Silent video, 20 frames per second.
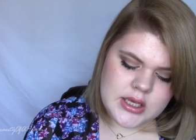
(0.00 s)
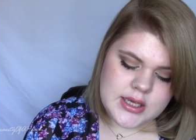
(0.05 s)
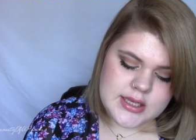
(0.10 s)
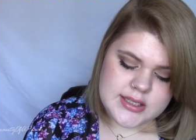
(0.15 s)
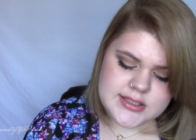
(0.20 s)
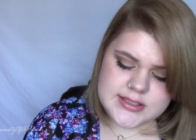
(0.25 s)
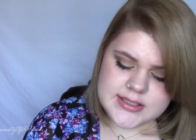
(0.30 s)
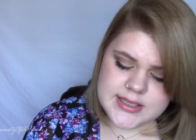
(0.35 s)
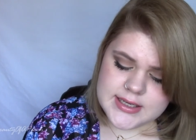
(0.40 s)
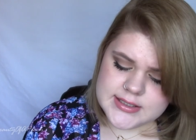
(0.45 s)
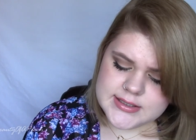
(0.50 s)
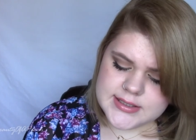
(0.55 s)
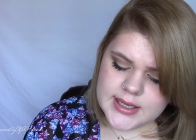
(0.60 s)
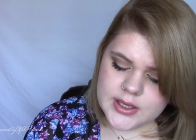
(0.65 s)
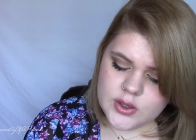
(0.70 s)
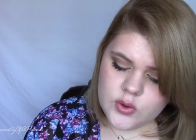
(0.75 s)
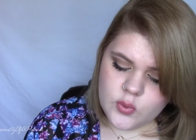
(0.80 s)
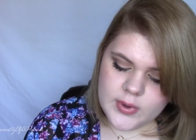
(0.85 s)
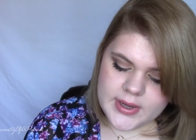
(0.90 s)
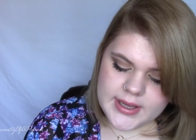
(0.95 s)
It says
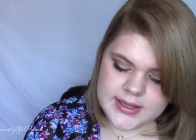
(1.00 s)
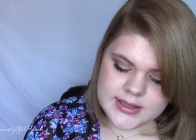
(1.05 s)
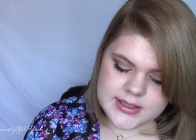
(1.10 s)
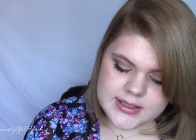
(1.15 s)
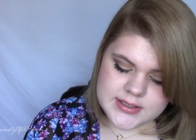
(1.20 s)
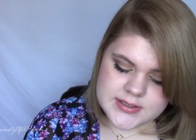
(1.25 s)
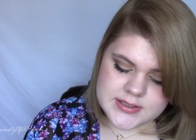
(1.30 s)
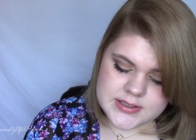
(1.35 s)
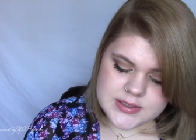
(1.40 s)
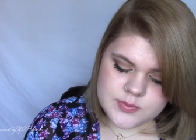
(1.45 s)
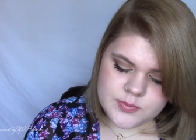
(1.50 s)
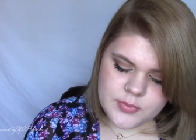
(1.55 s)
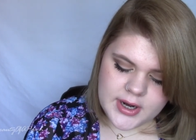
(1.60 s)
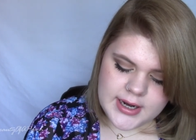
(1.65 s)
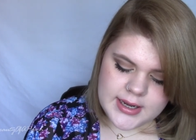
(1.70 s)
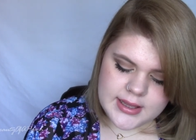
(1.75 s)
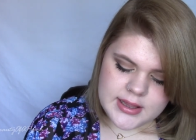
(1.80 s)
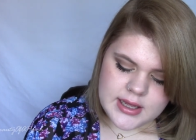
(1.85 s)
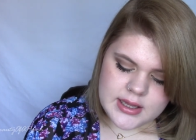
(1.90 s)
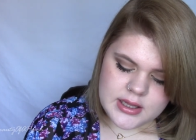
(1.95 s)
a weightless
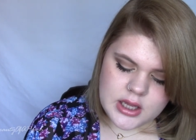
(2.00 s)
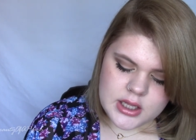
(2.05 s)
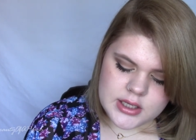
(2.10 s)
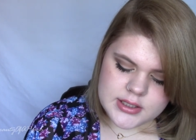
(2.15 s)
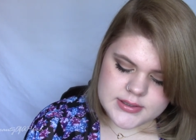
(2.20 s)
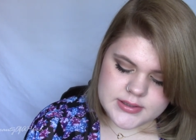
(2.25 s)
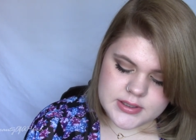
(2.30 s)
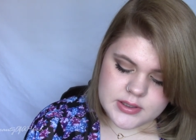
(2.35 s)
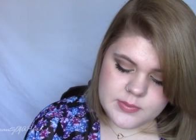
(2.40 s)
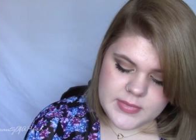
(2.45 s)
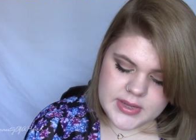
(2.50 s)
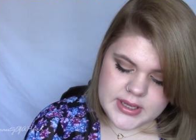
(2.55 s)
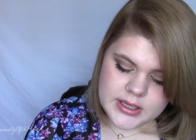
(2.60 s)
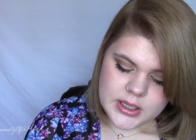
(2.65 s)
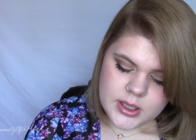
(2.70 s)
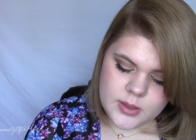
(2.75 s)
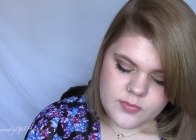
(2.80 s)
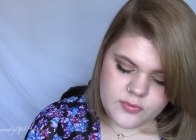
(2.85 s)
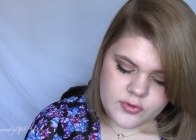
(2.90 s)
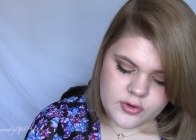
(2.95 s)
spray that locks in
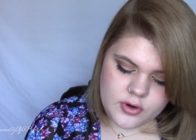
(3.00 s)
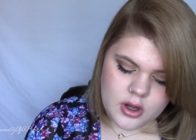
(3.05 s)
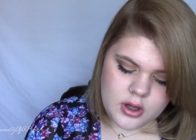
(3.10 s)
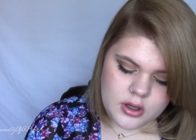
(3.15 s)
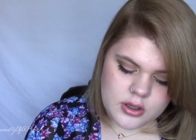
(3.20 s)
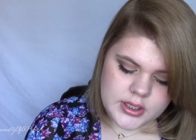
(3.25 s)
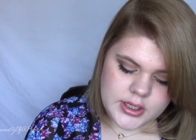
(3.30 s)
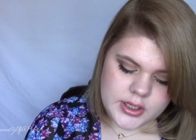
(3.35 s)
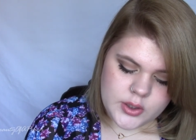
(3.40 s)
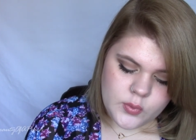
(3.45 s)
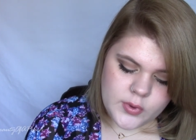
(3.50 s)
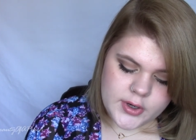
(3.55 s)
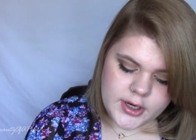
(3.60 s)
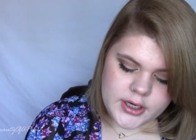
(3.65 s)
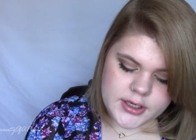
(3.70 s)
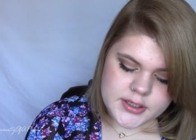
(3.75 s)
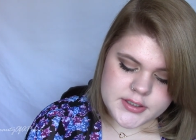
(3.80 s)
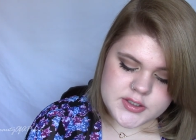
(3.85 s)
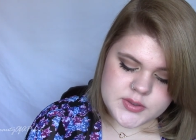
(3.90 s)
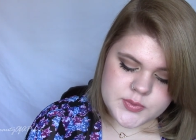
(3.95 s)
makeup for all day
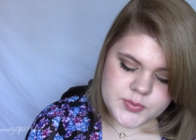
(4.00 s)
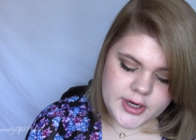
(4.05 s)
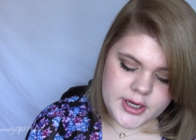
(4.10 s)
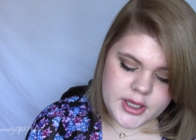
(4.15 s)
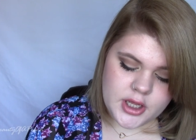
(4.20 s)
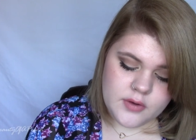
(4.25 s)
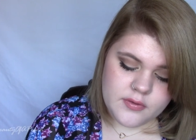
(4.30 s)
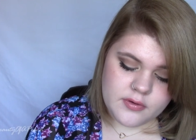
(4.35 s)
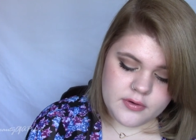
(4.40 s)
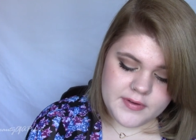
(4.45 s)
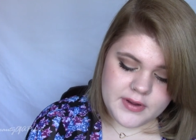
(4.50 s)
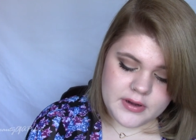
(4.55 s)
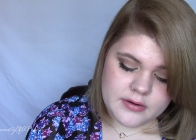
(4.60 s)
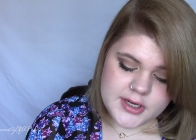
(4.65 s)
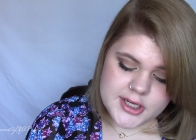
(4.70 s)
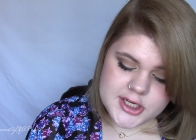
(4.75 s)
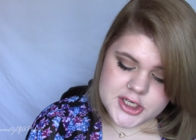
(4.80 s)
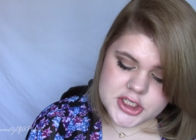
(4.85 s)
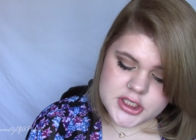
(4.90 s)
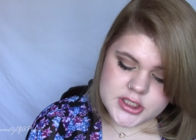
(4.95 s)
wear. Spray over
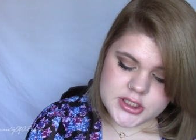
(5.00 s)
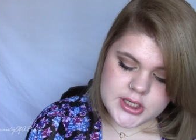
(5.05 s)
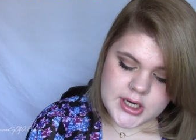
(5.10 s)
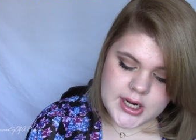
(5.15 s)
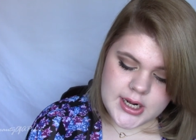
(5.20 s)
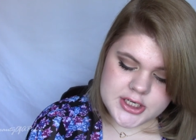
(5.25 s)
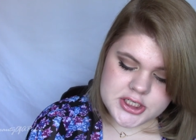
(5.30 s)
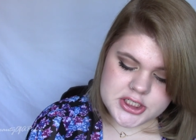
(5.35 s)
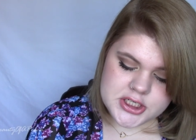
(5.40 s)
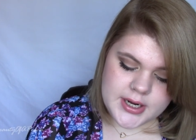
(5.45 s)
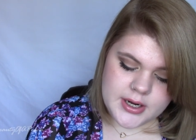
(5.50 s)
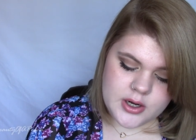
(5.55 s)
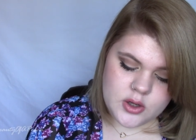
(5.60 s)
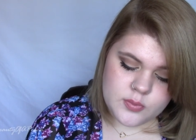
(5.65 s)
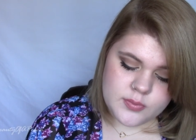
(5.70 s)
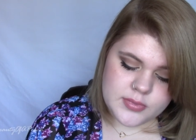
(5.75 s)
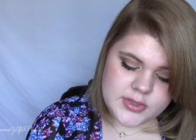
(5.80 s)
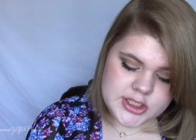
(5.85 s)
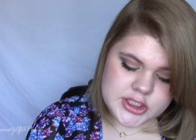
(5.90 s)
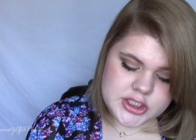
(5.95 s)
foundation,
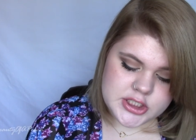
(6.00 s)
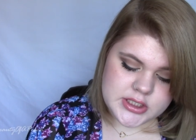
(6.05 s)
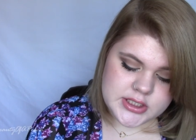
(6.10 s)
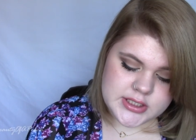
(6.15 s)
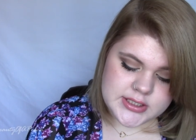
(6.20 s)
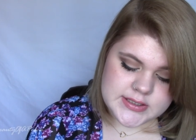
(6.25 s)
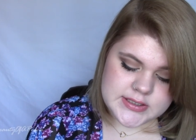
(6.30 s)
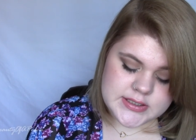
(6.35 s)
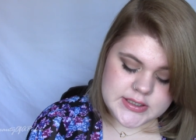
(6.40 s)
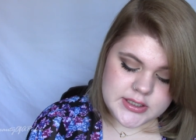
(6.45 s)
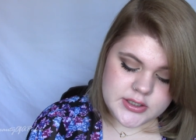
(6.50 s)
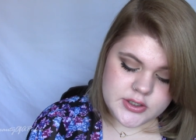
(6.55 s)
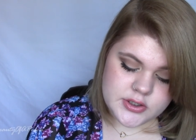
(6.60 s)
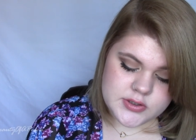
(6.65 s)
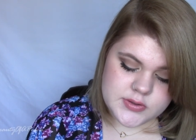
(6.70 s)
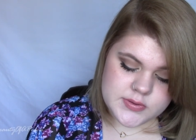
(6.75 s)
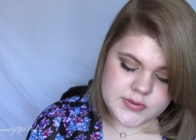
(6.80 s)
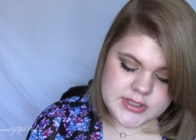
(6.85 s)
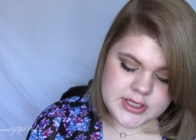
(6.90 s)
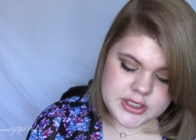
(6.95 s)
eyeshadow, blush, and concealer
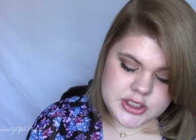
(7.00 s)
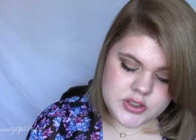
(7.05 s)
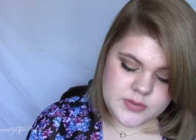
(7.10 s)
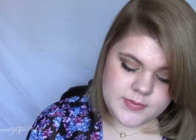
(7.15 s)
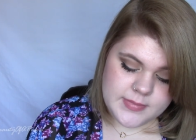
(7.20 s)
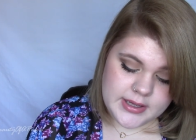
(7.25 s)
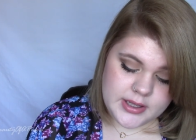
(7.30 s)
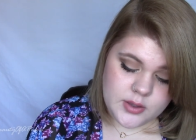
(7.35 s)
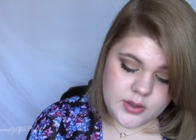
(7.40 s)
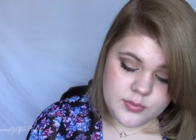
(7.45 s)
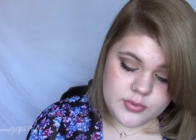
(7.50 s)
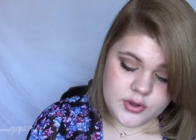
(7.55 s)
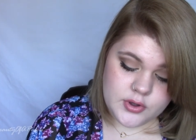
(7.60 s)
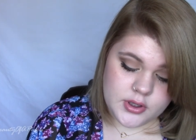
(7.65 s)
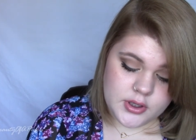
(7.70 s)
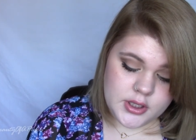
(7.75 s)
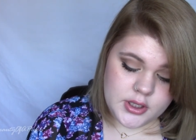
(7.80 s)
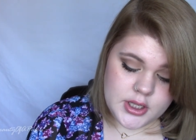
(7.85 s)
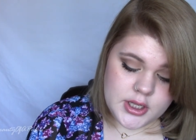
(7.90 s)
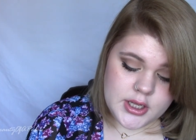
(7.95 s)
to set your makeup
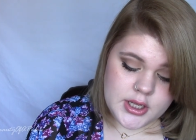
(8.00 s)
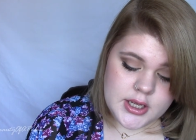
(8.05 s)
look.